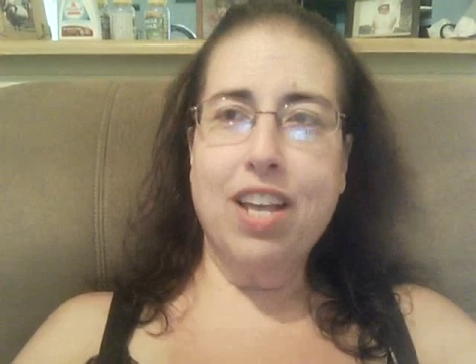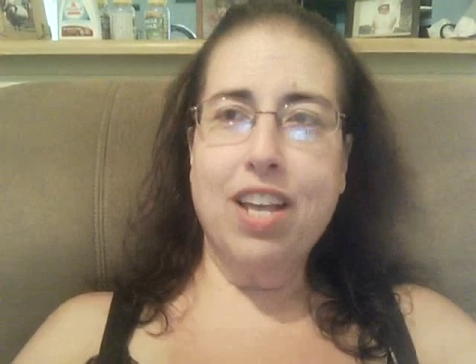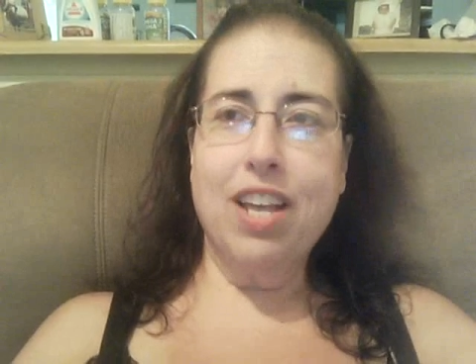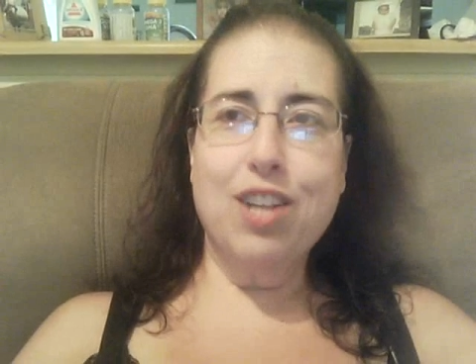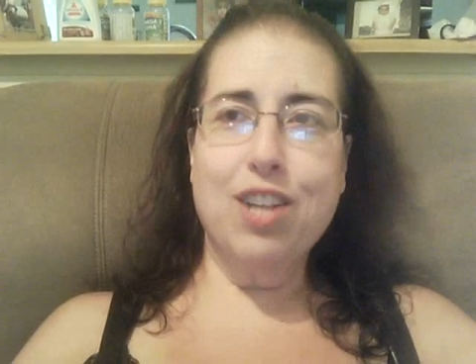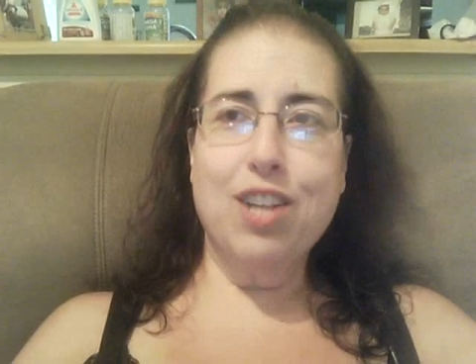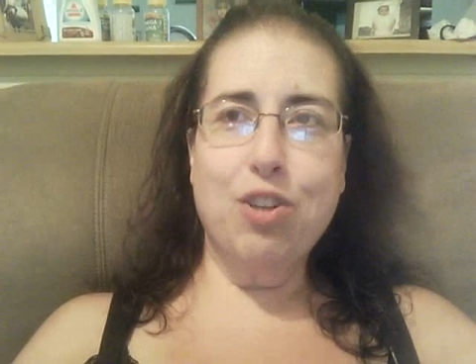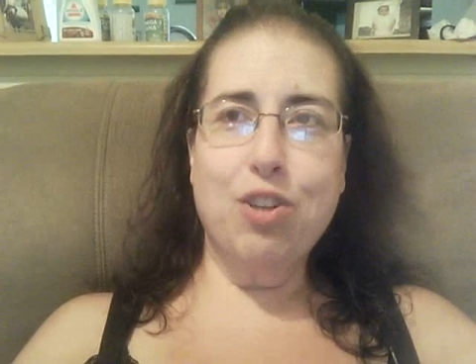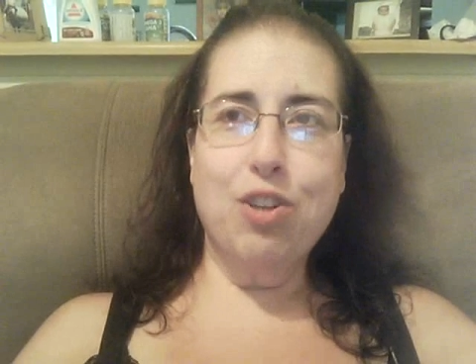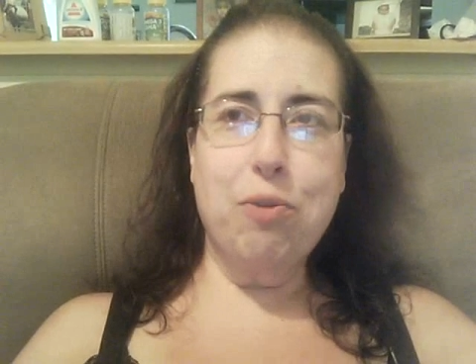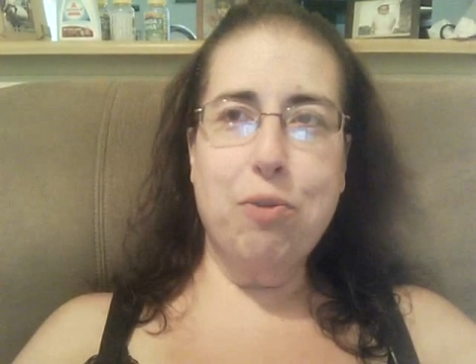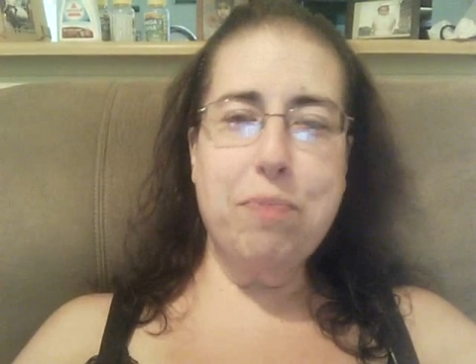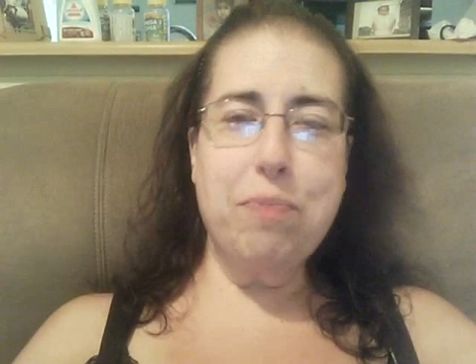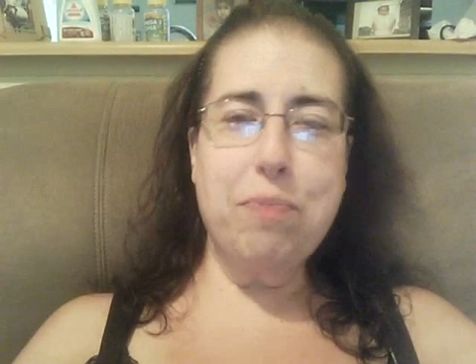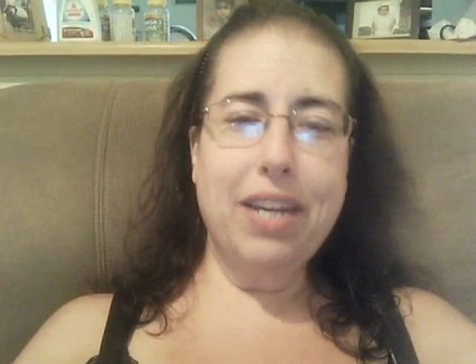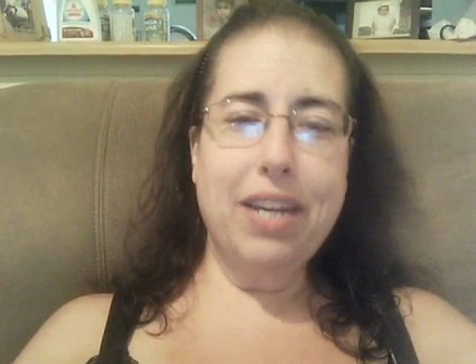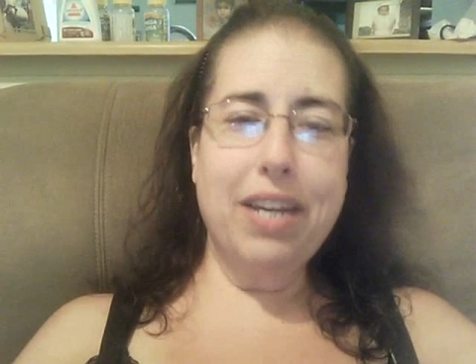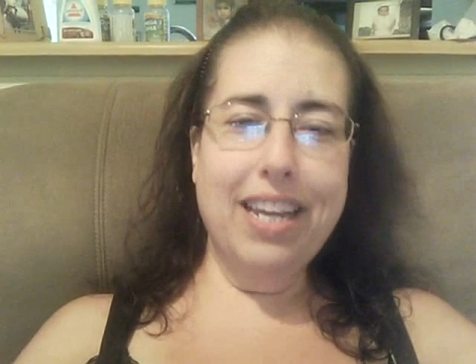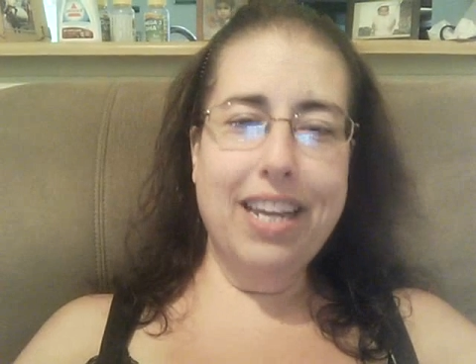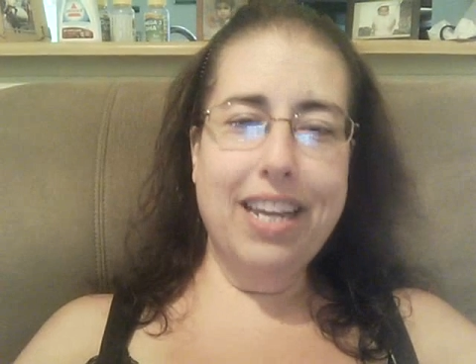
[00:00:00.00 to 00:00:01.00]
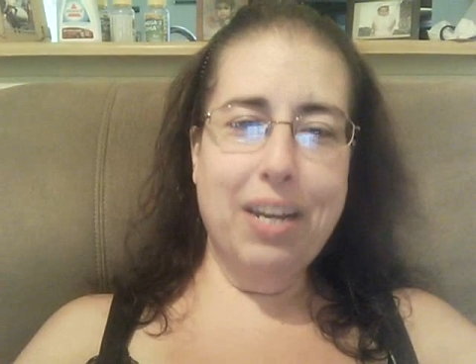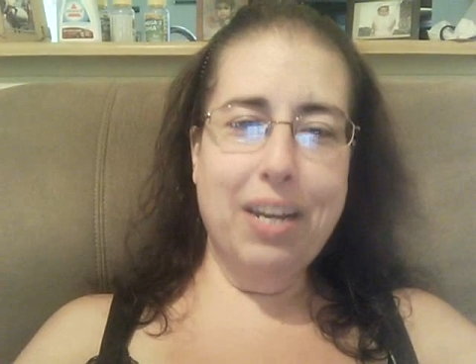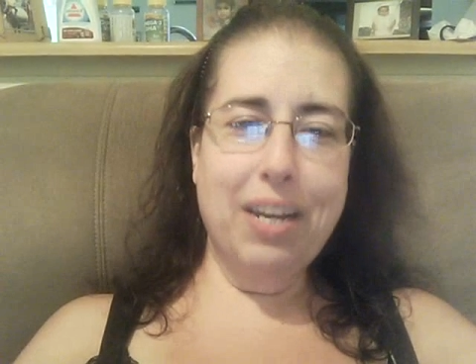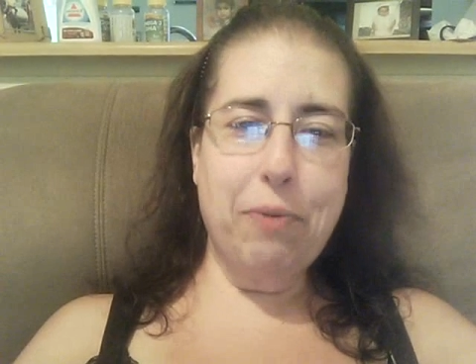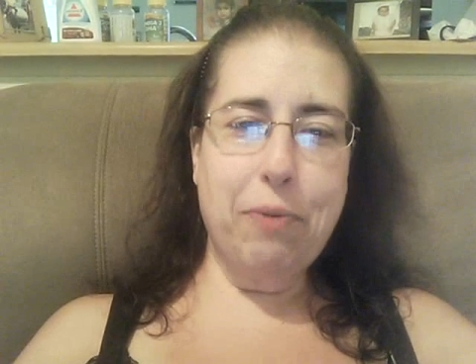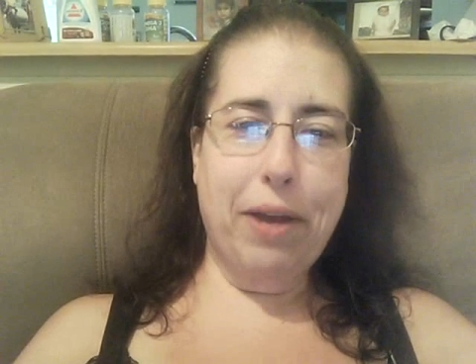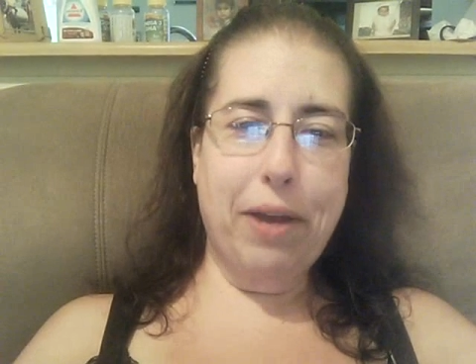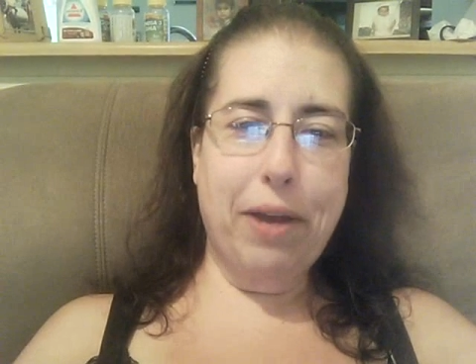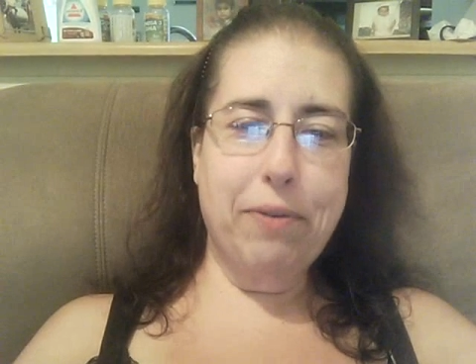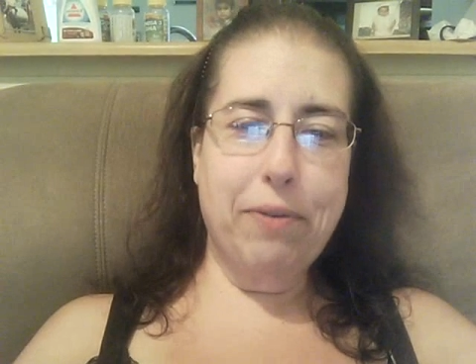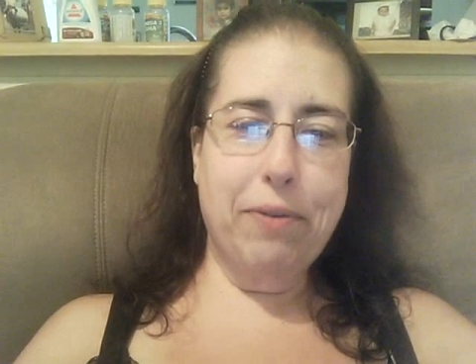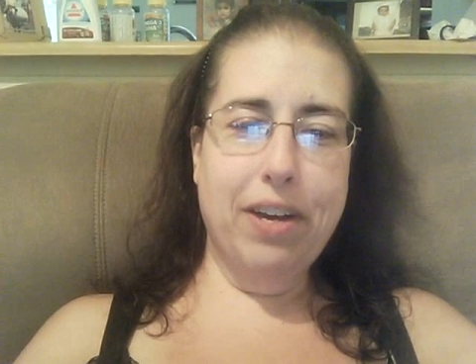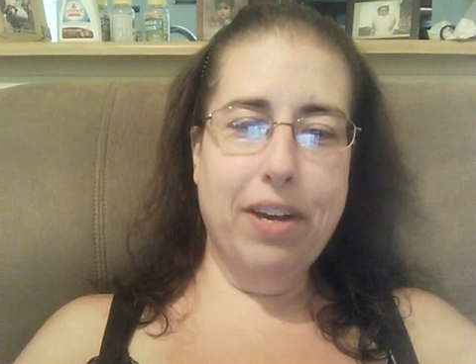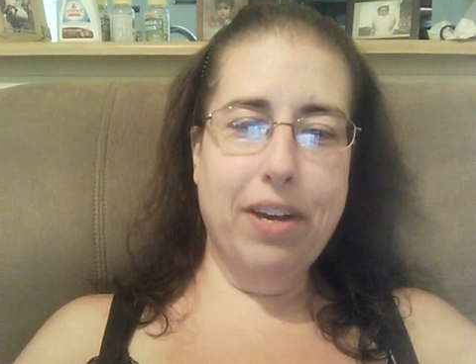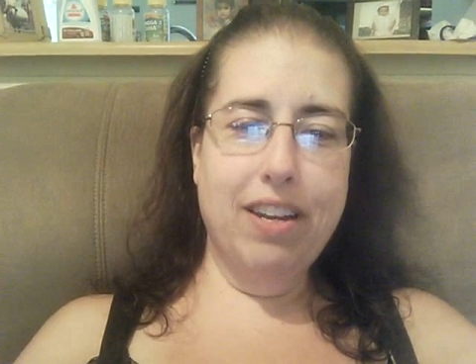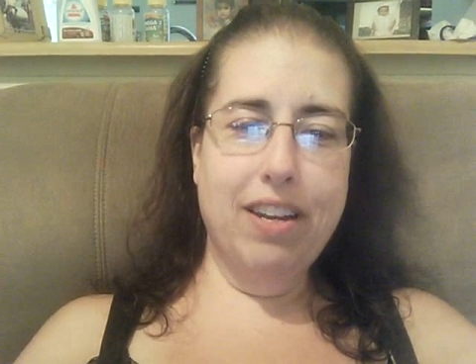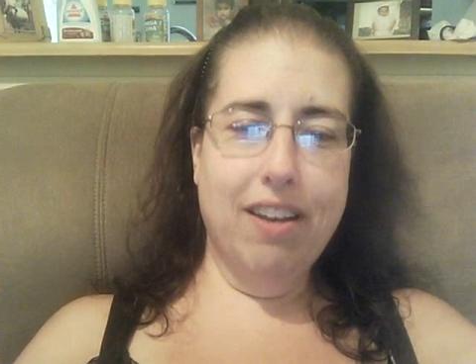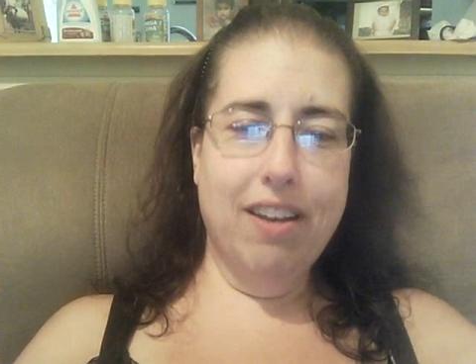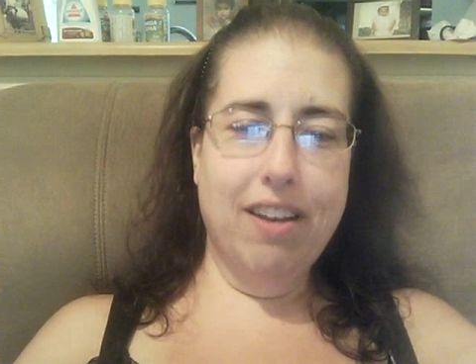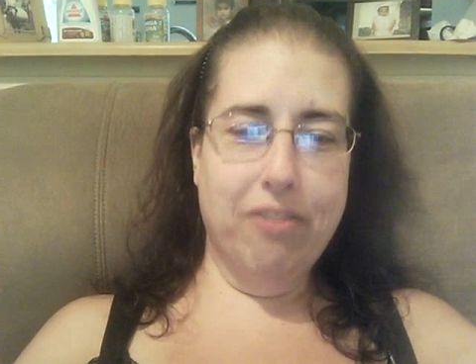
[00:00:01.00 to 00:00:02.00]
So, but anyway,
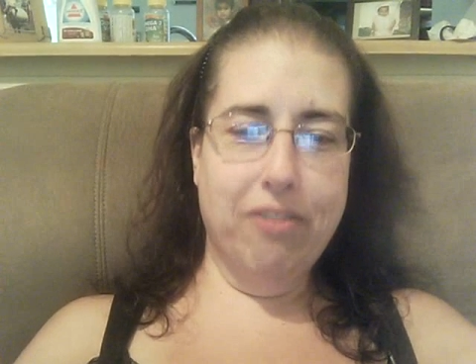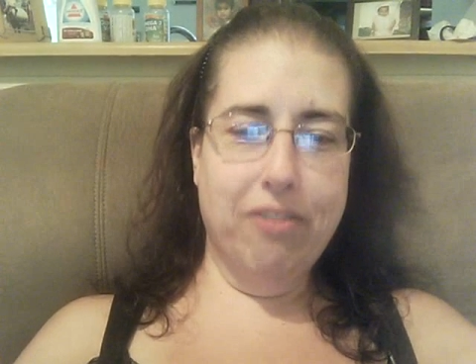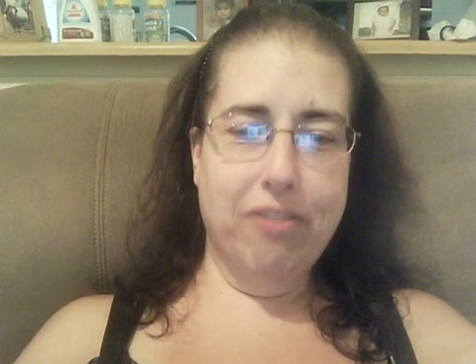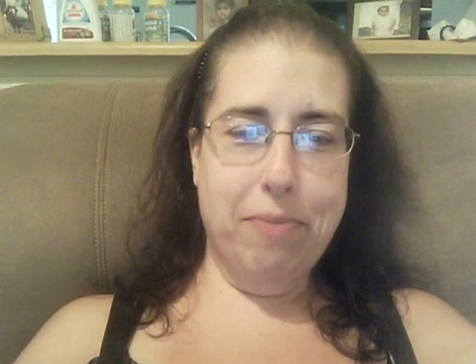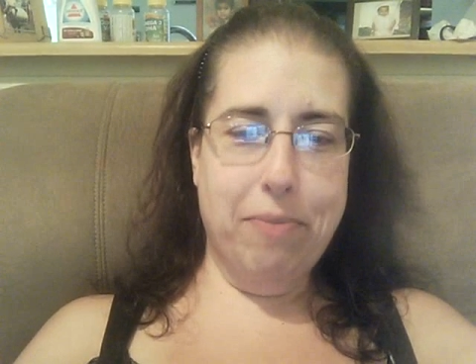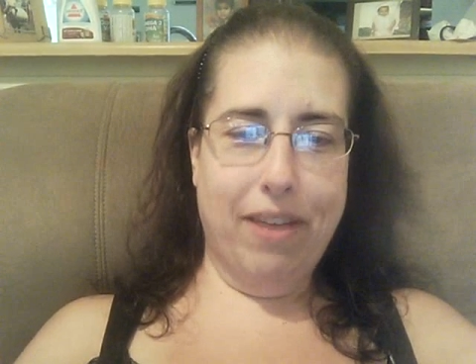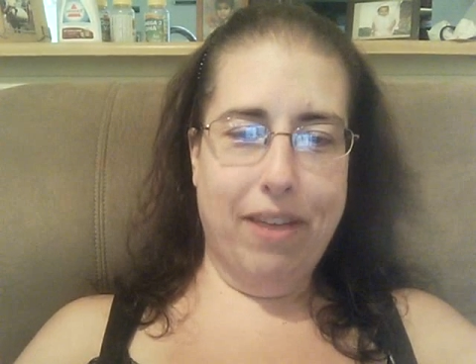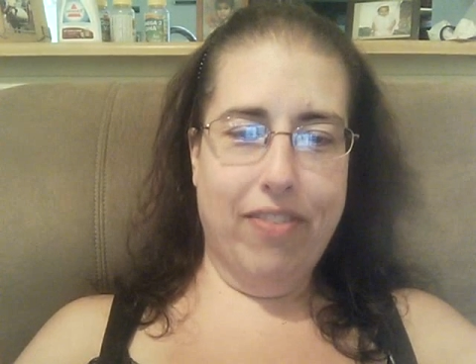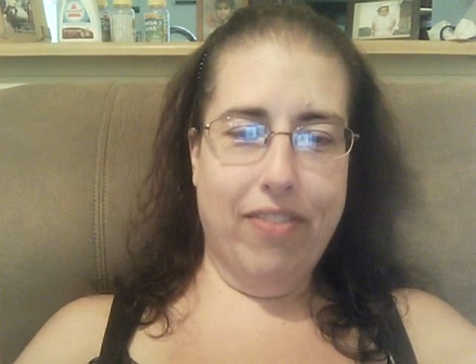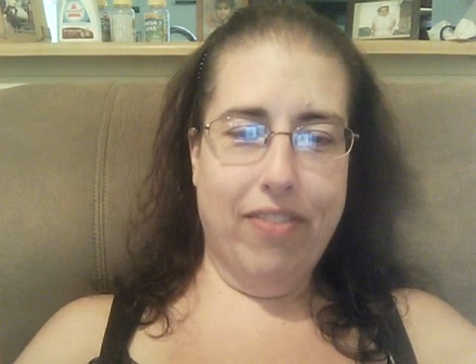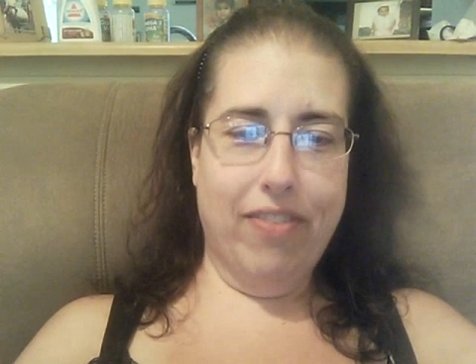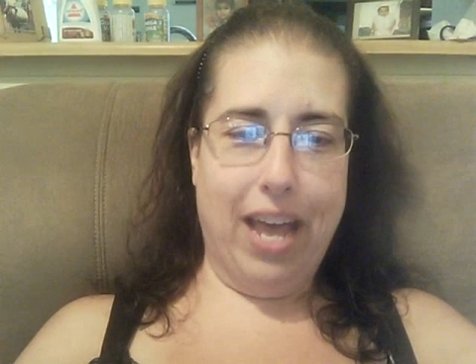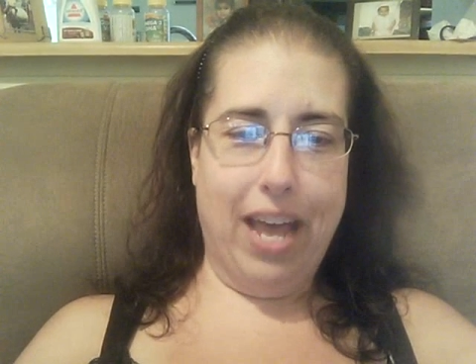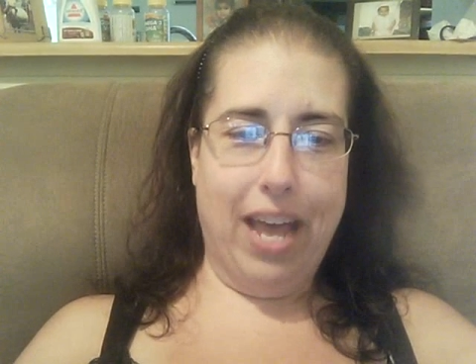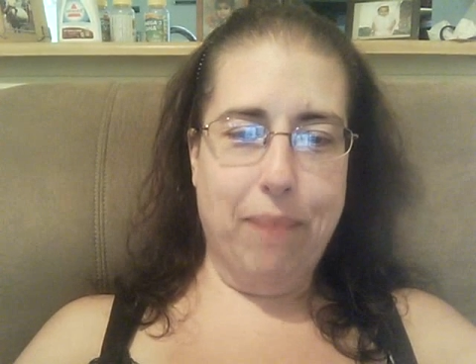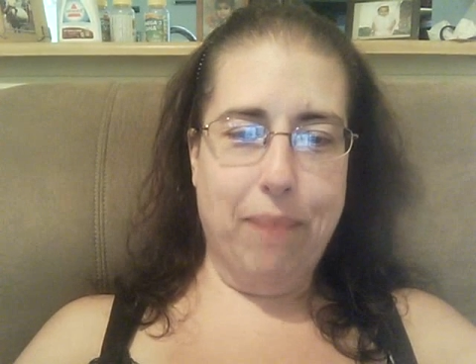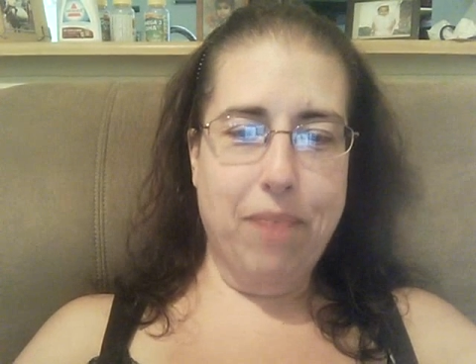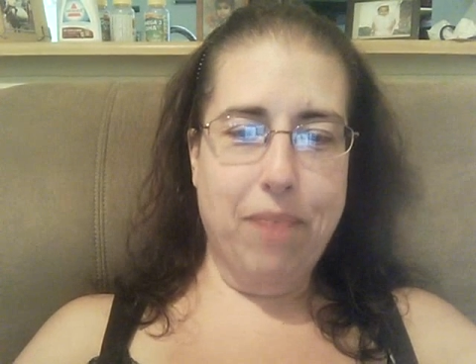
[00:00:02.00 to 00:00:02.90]
enough about that.